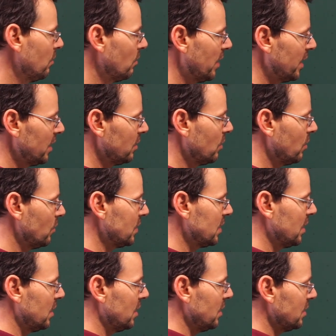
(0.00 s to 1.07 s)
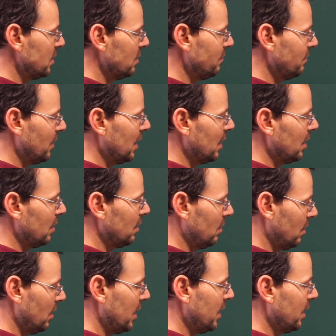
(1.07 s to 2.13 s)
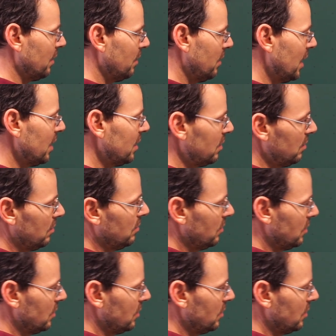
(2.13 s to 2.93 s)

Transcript: right coset is defined like that.